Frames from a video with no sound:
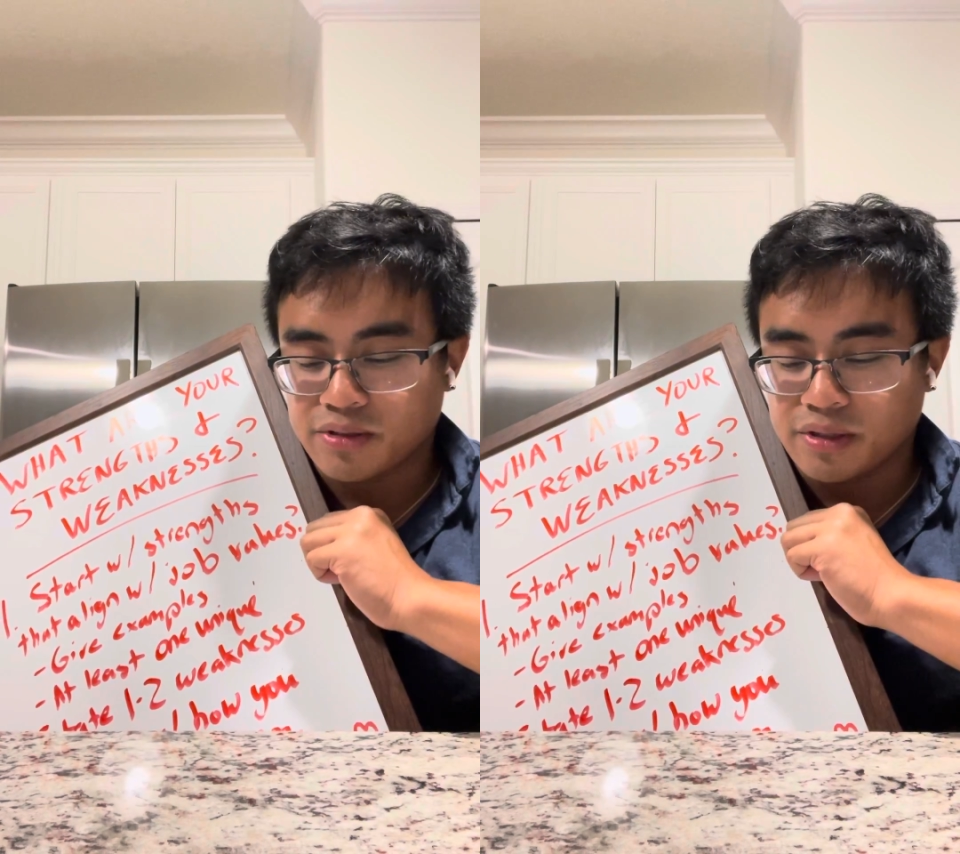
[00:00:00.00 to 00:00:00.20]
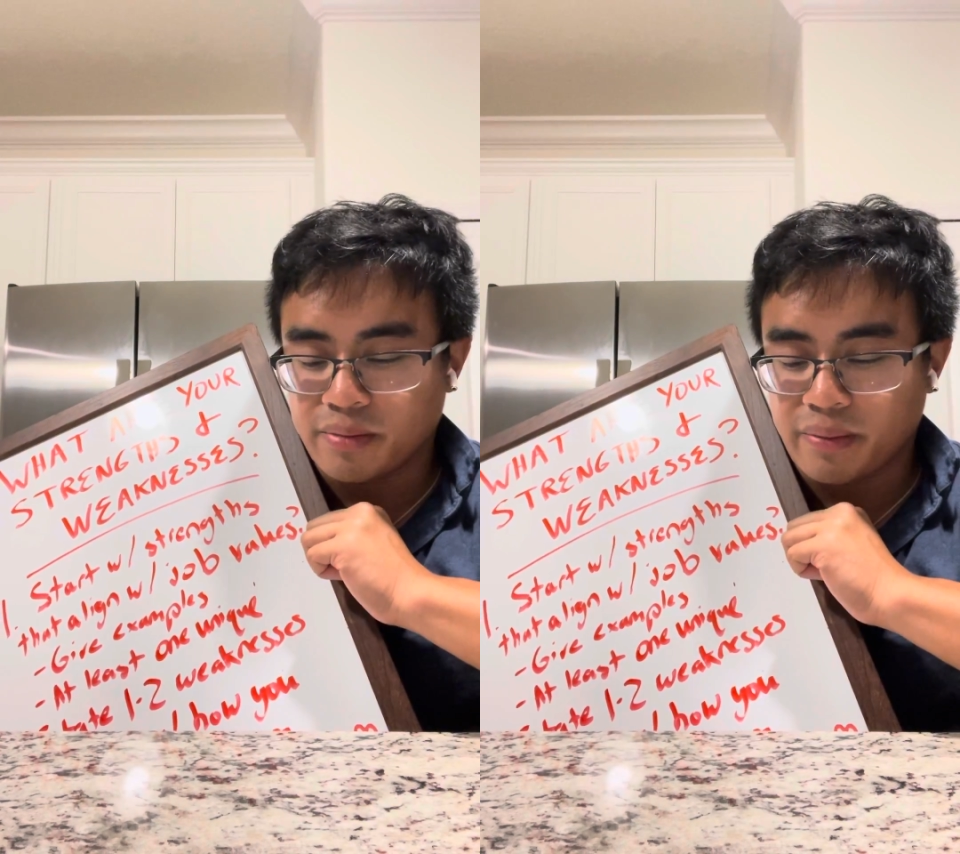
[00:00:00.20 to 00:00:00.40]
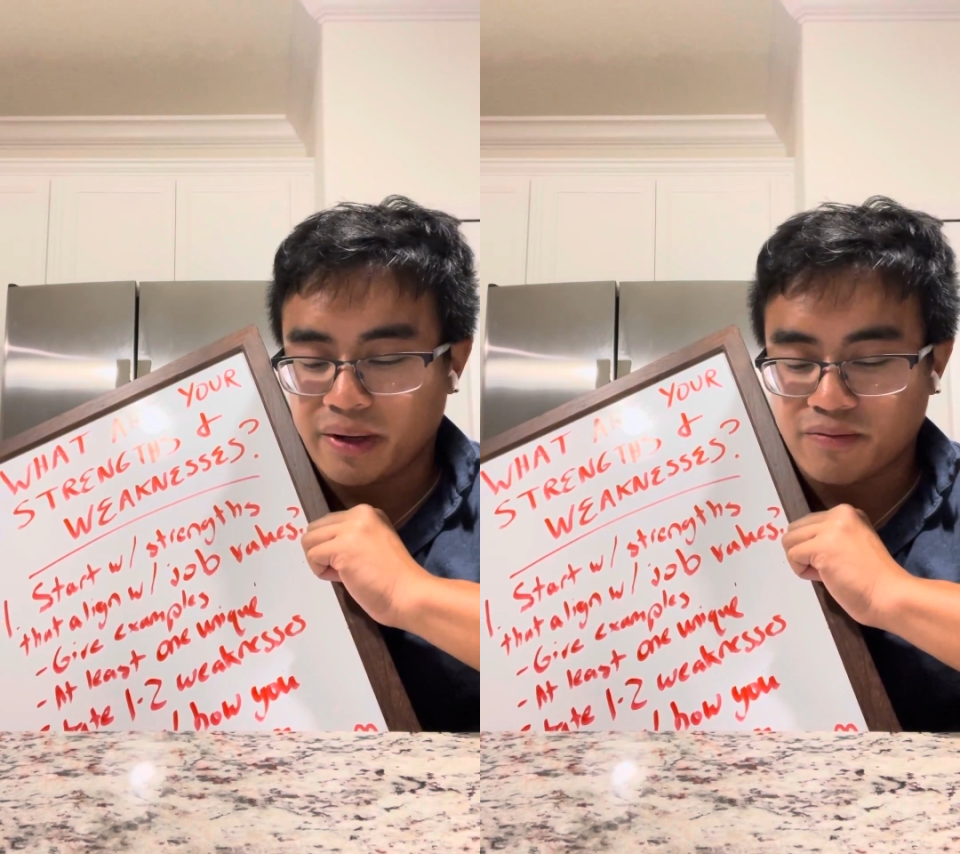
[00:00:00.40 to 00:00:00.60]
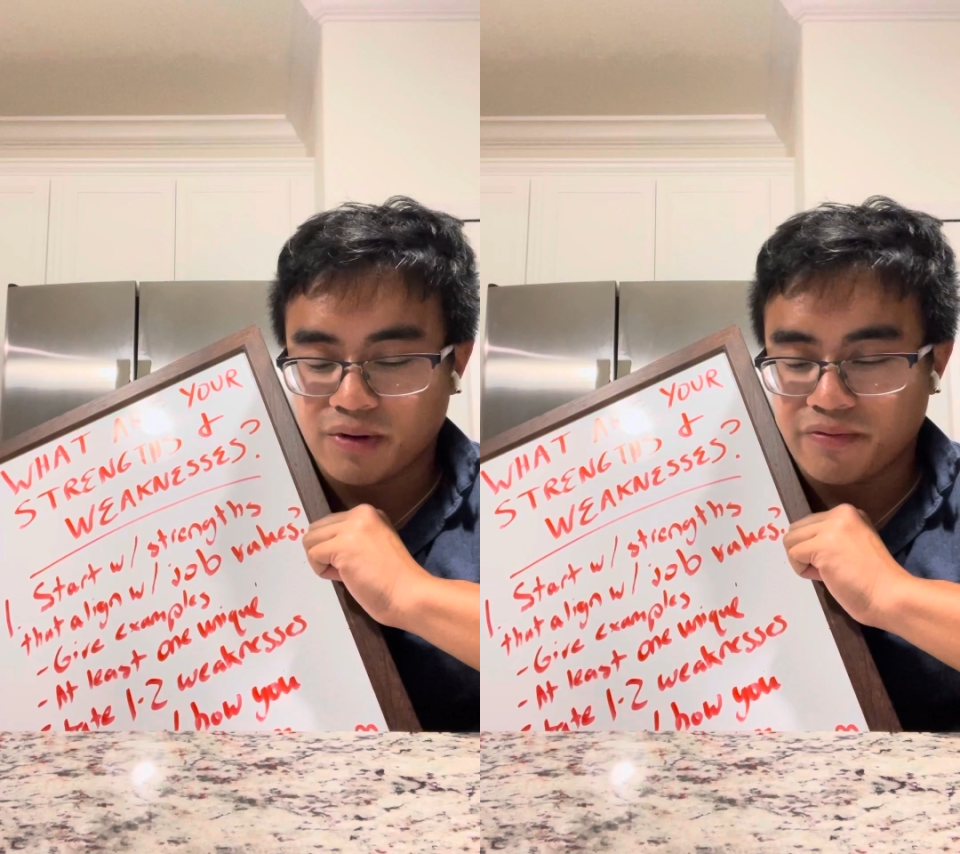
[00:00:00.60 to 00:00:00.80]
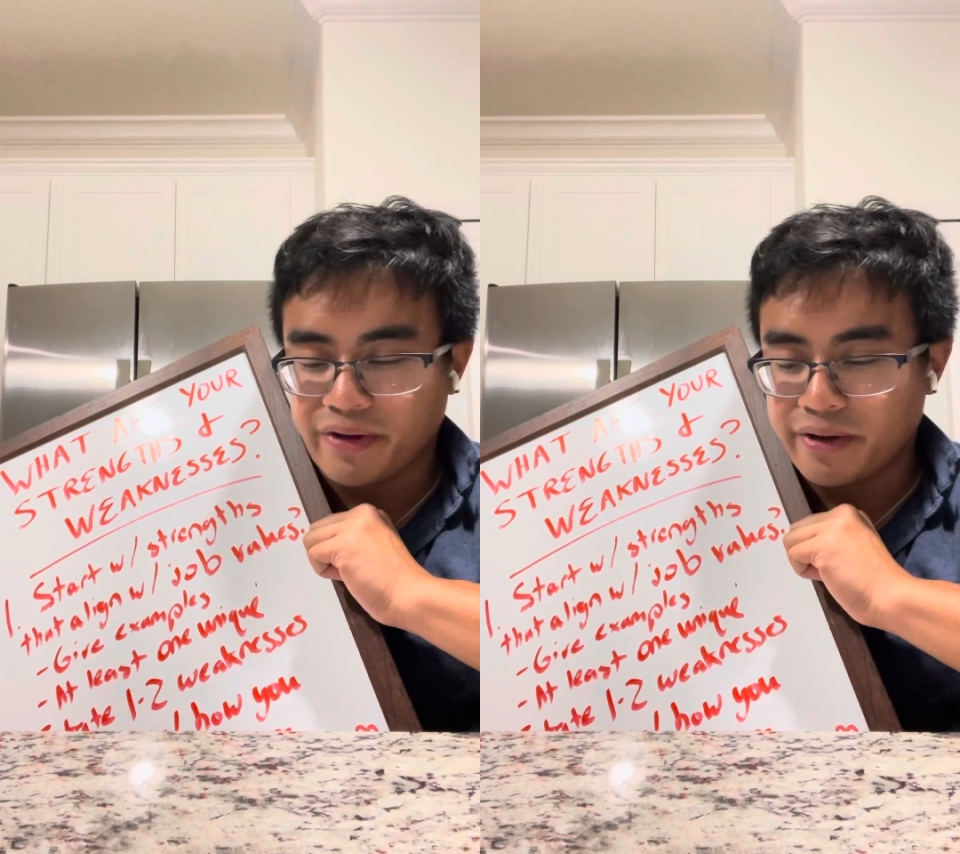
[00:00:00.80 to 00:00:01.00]
to them about
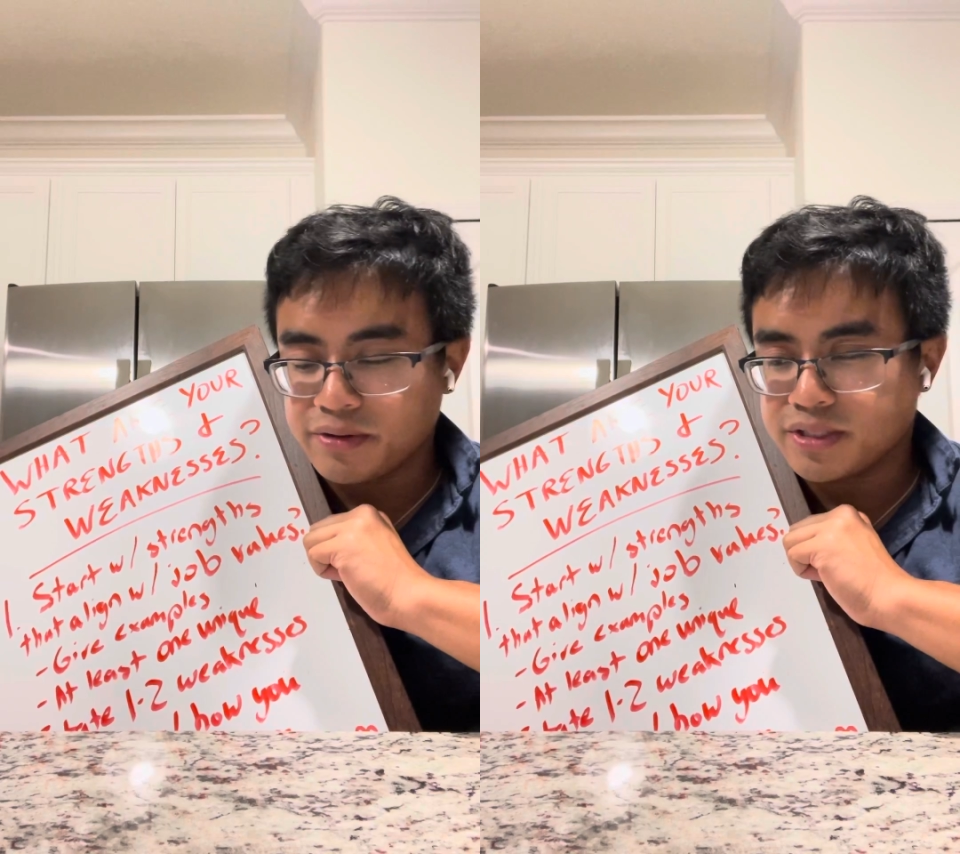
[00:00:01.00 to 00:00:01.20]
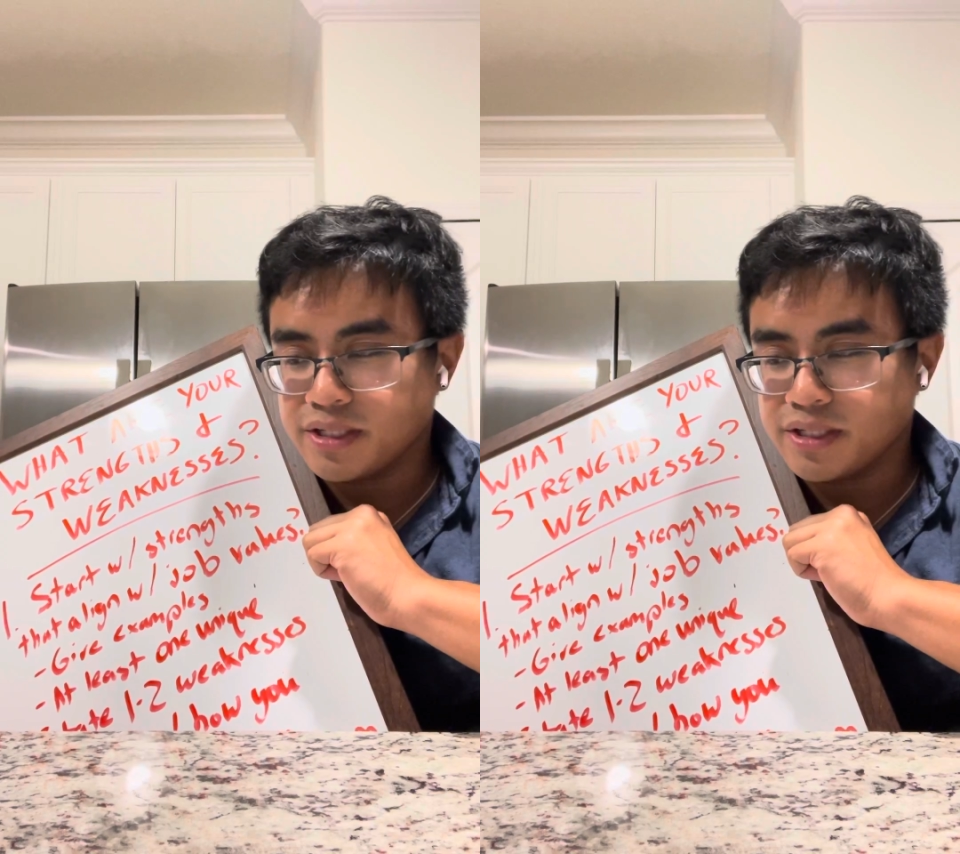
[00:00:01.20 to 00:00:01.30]
what values